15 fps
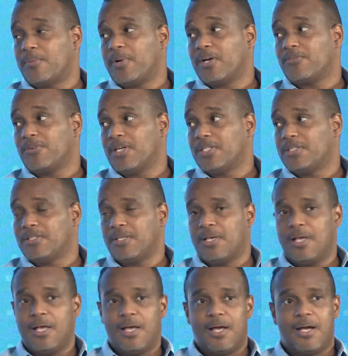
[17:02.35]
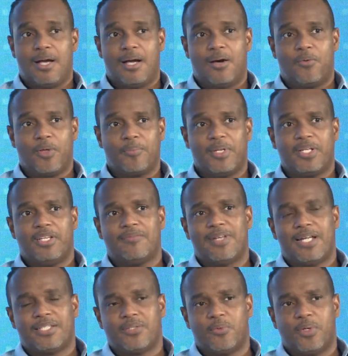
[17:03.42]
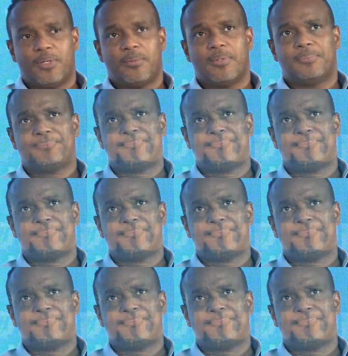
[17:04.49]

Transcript: Breakfast. We believe that it will